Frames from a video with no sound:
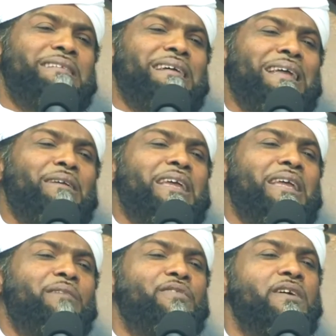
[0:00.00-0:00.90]
the time
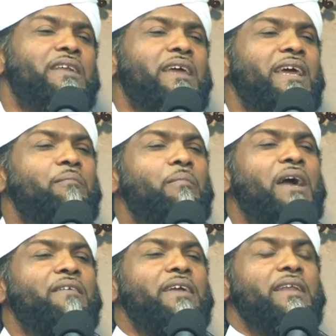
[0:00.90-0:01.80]
came for her to get
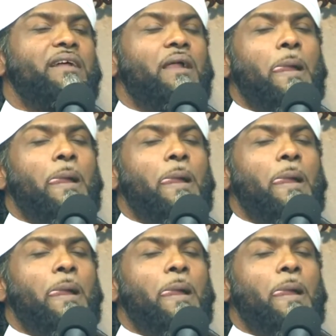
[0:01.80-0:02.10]
married,